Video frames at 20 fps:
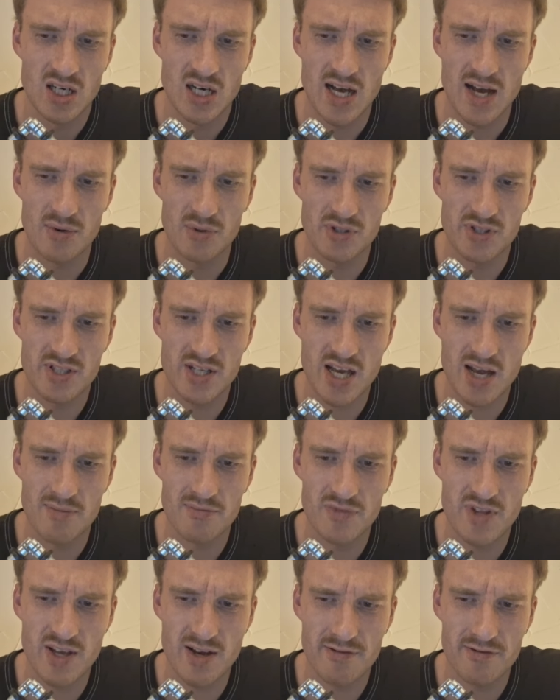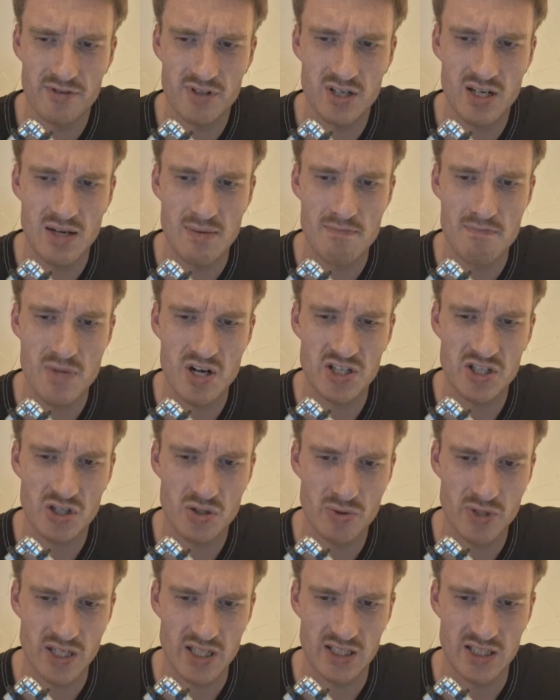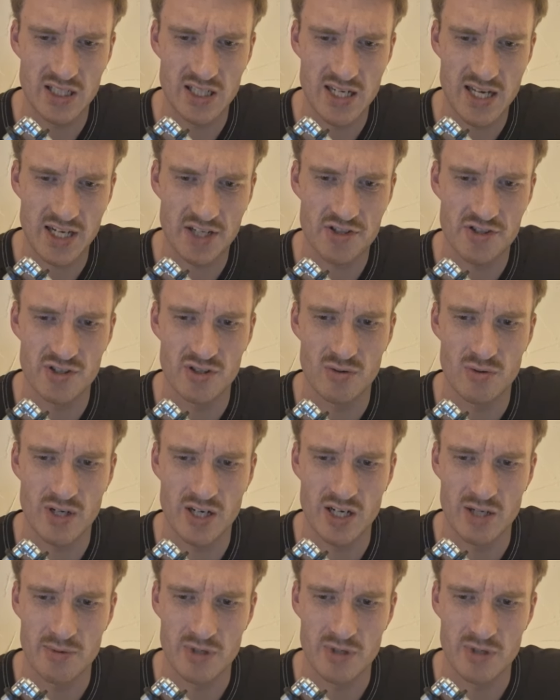I would say I'm definitely much quicker than an actual runner,